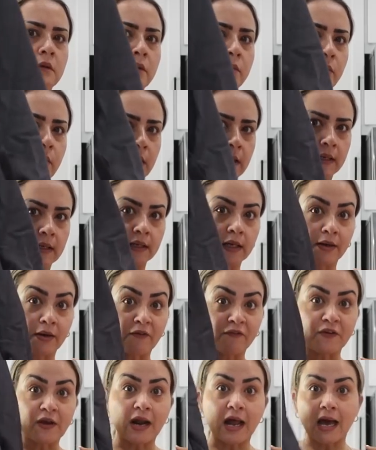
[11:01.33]
Well,
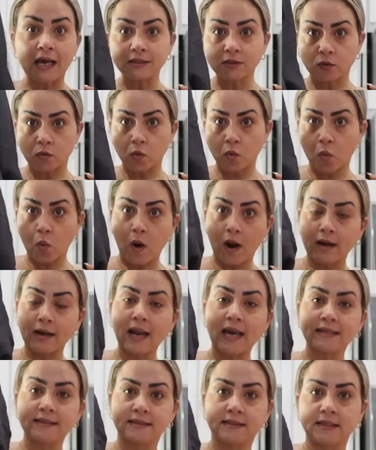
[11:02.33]
Rafael has one
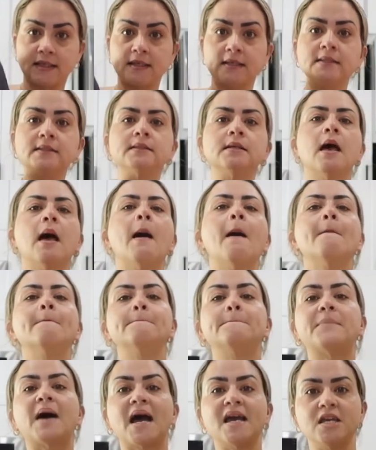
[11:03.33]
like this
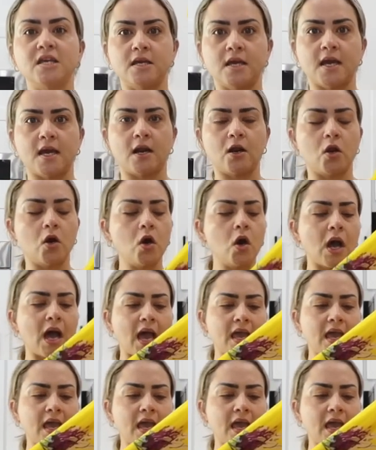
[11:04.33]
by yellow.